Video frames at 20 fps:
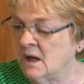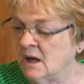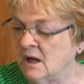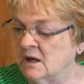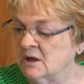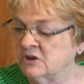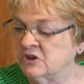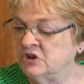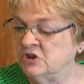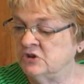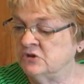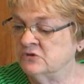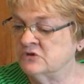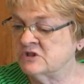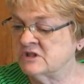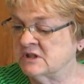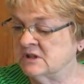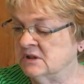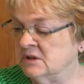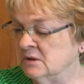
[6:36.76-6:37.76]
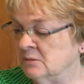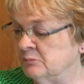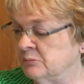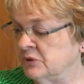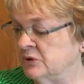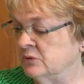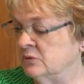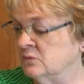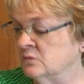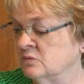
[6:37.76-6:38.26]
A Q-tip
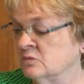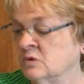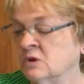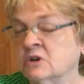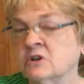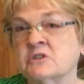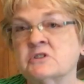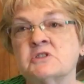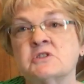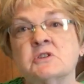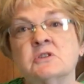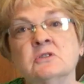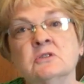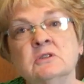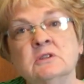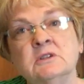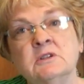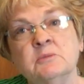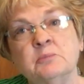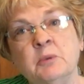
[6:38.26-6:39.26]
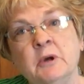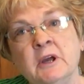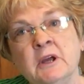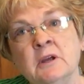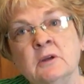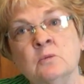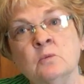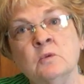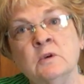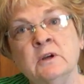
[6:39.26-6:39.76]
works good to
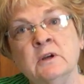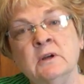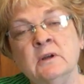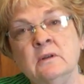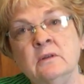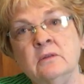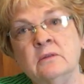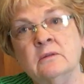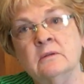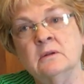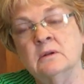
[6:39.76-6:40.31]
paint with.